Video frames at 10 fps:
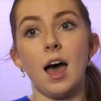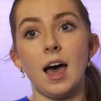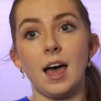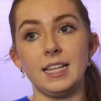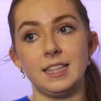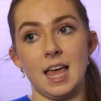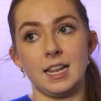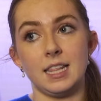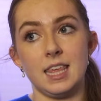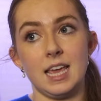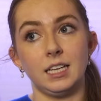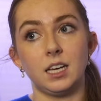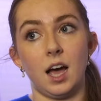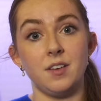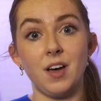I then think
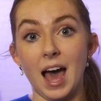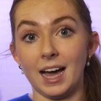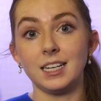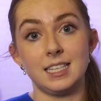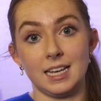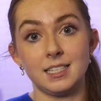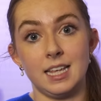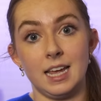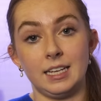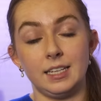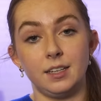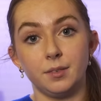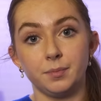kind of accessing